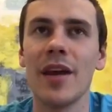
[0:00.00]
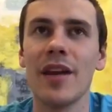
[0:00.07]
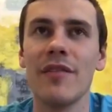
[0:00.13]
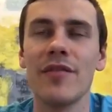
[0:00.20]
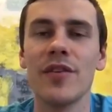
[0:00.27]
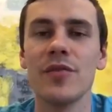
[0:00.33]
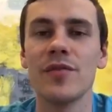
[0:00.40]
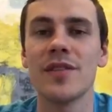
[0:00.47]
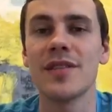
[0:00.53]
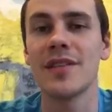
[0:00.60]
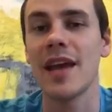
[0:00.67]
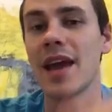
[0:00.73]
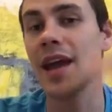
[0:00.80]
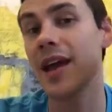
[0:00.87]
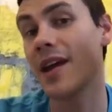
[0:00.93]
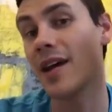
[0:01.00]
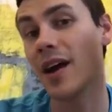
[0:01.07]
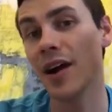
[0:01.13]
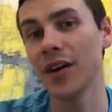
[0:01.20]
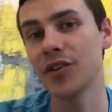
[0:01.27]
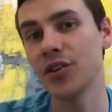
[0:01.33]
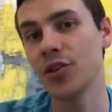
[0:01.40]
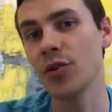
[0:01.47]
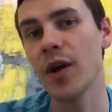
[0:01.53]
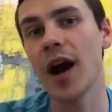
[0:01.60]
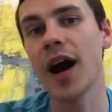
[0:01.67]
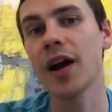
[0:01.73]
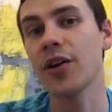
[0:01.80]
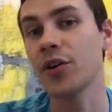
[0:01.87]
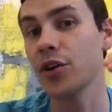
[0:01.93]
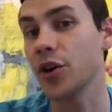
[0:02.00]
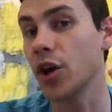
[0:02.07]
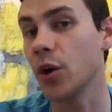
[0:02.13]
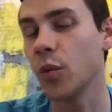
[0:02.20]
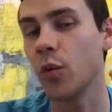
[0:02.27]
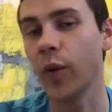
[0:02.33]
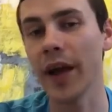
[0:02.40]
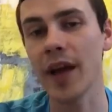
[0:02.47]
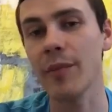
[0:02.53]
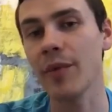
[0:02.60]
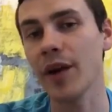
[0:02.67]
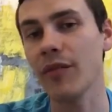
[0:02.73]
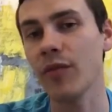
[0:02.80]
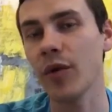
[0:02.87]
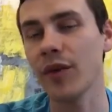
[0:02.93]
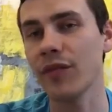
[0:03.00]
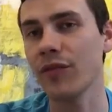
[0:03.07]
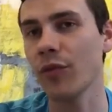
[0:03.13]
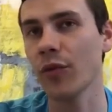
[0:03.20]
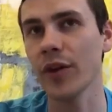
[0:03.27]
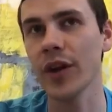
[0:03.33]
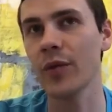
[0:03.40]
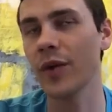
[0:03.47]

And if you stay too high or you go way above 140,